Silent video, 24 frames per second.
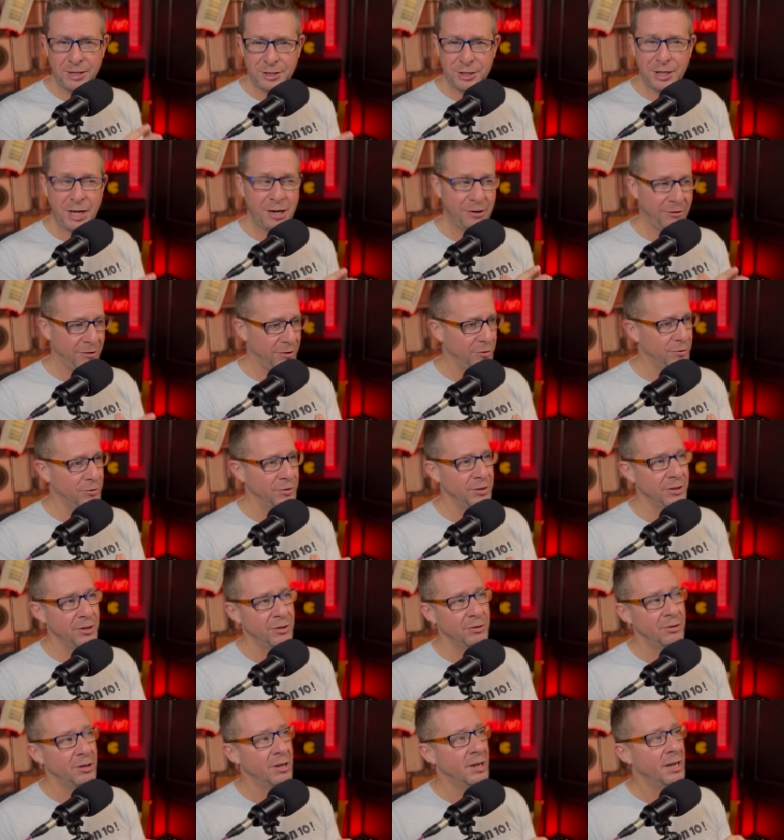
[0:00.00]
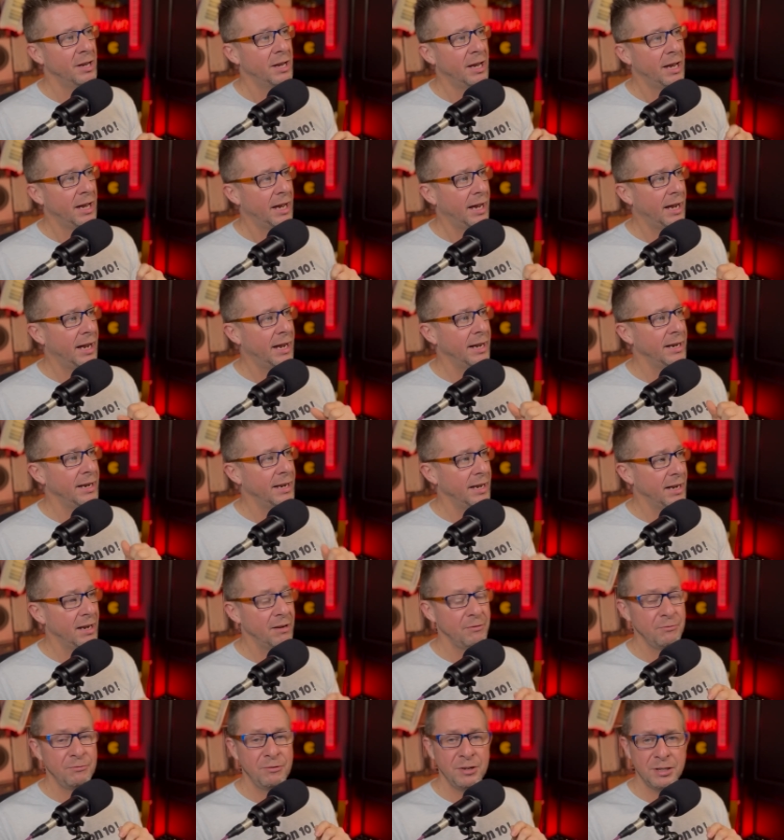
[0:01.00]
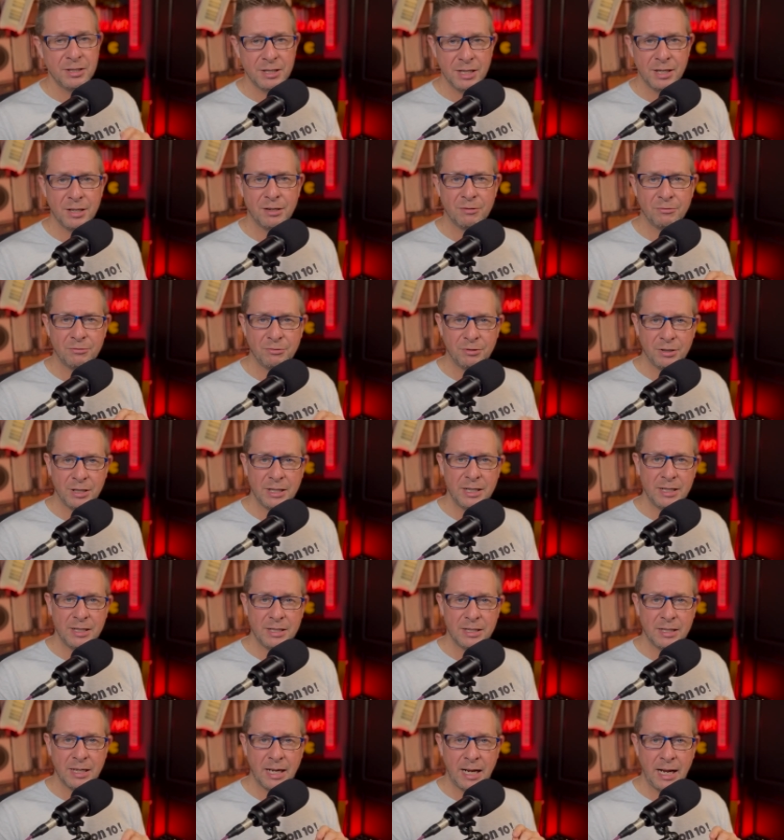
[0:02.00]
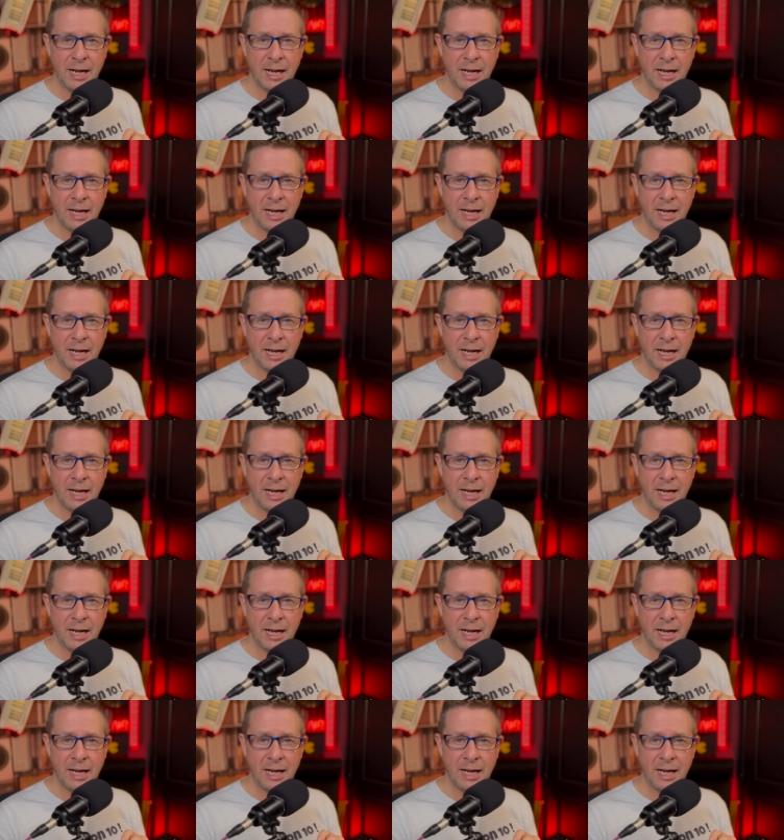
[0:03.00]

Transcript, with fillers: Cherry Audio, and every single release,